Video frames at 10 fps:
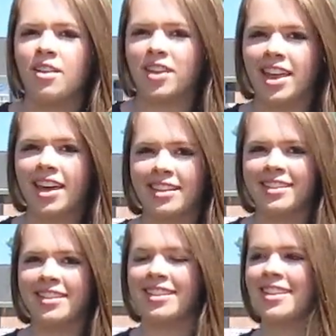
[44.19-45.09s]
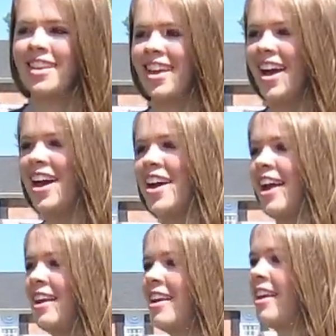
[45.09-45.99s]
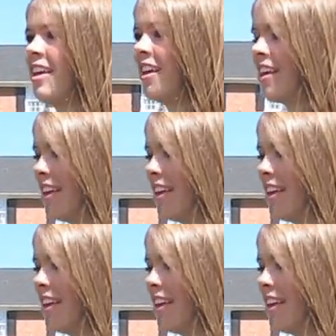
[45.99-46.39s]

Really? Yeah. But don't crash.